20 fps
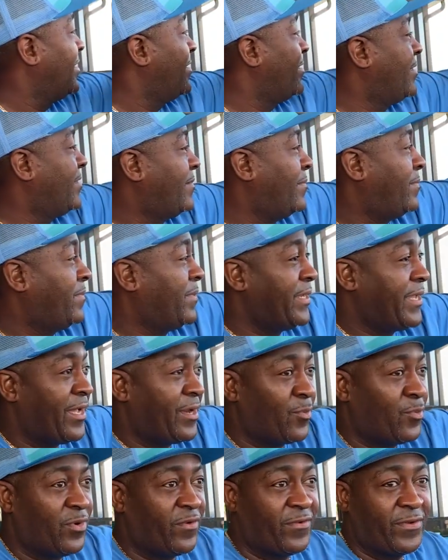the
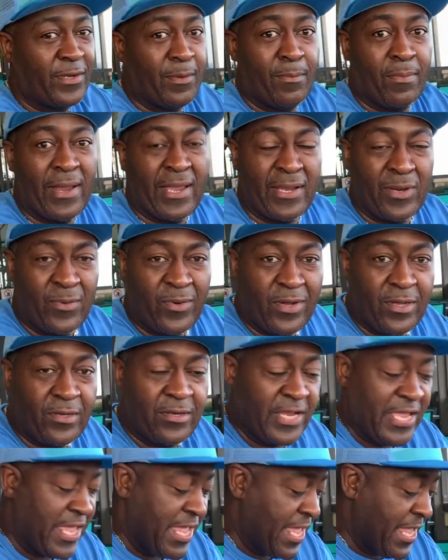Banana River in the
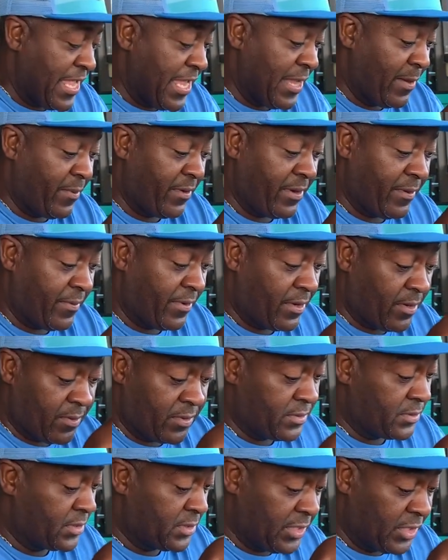background, and we're getting
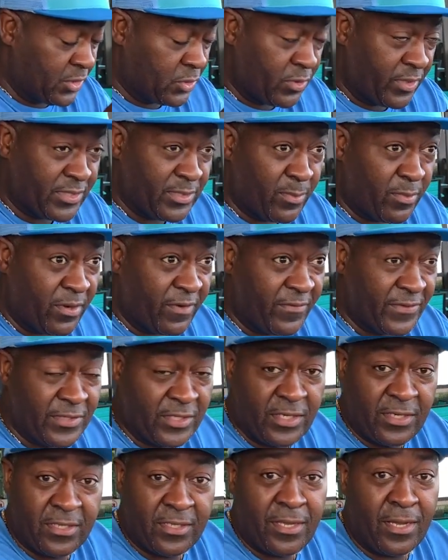ready to enjoy some breakfast.
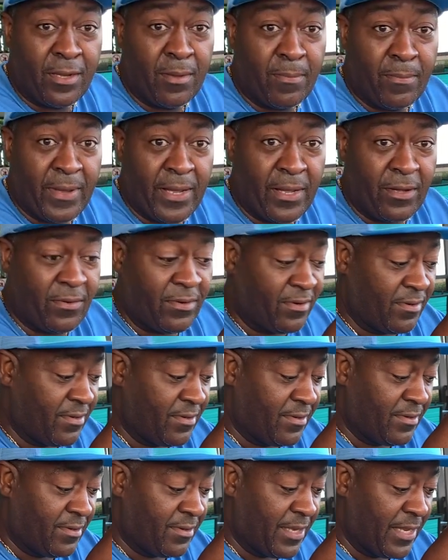Good thing about
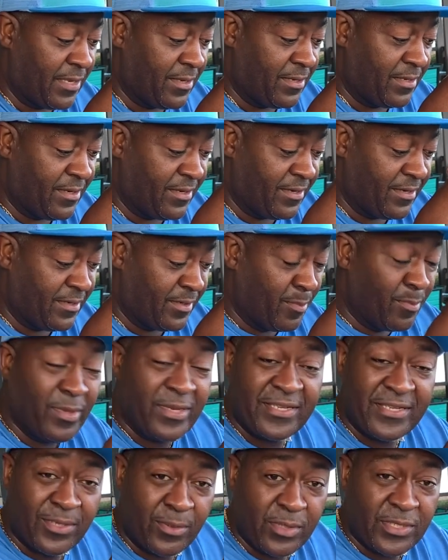the
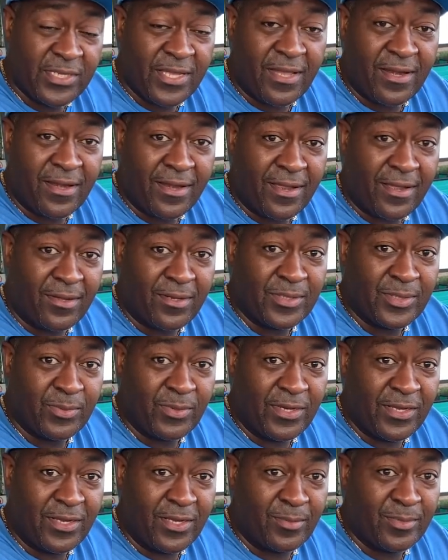military side of the house
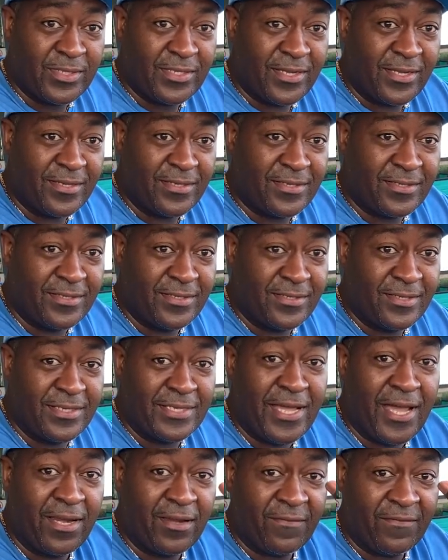when it comes down to the
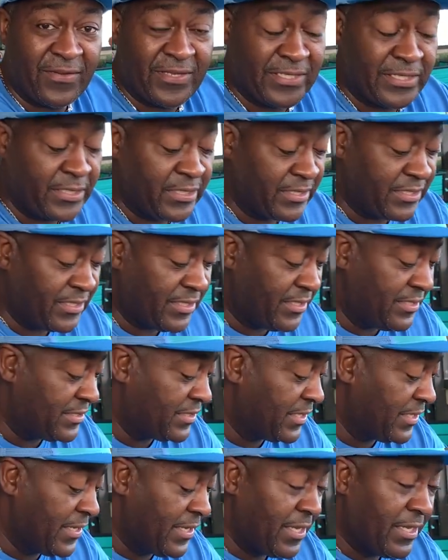dining facilities,
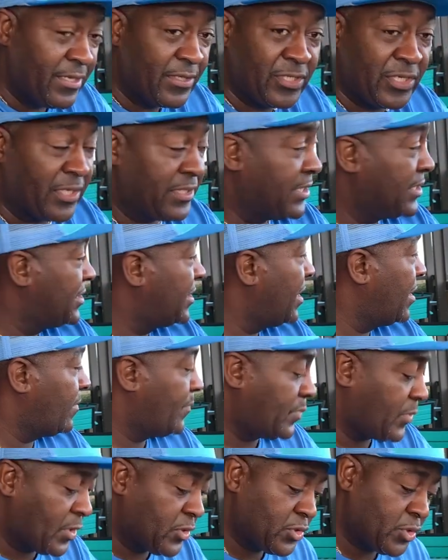check this out.
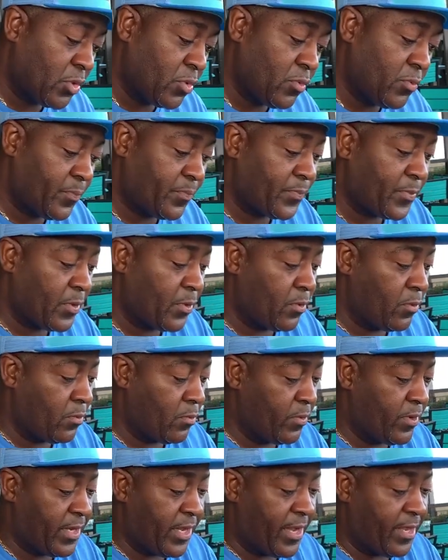So
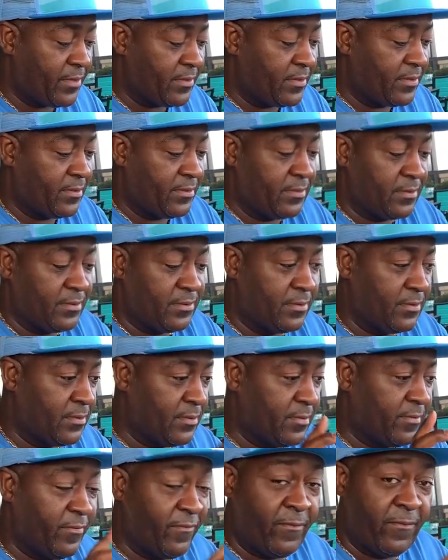we got,
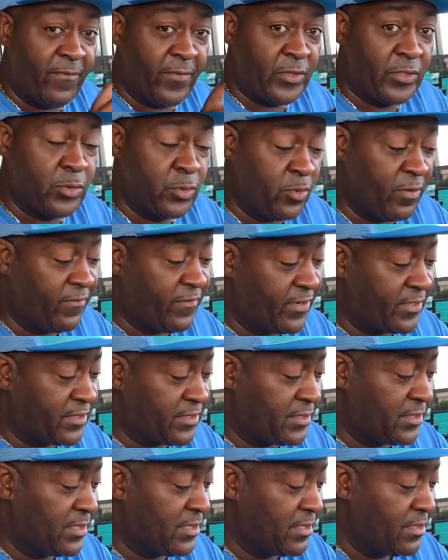for two of
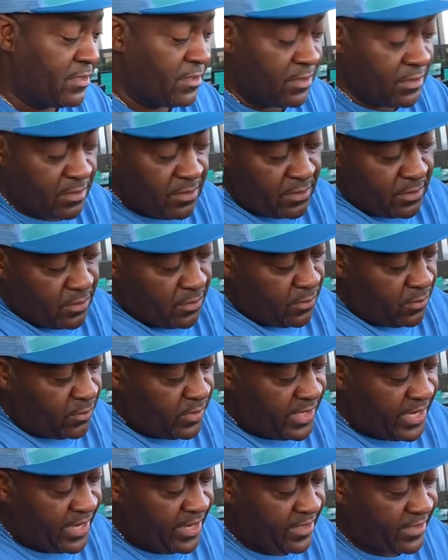us, we
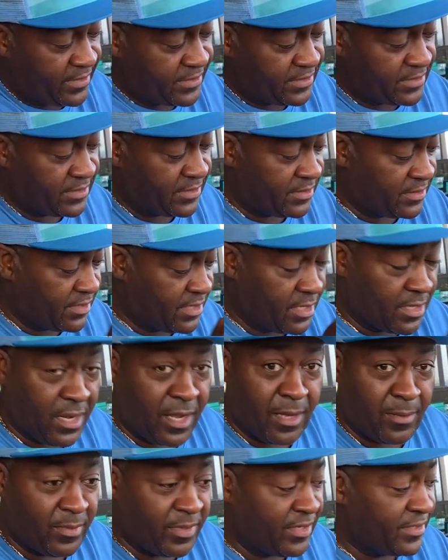got us an
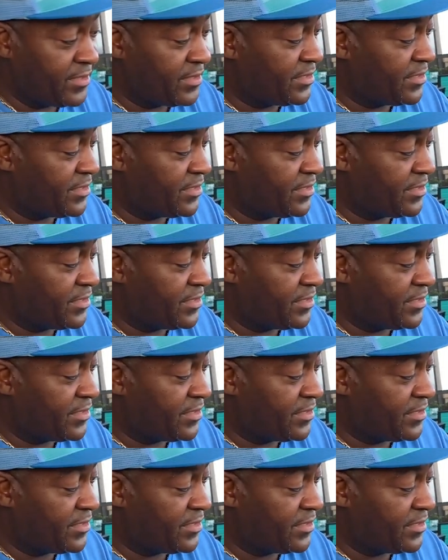omelet,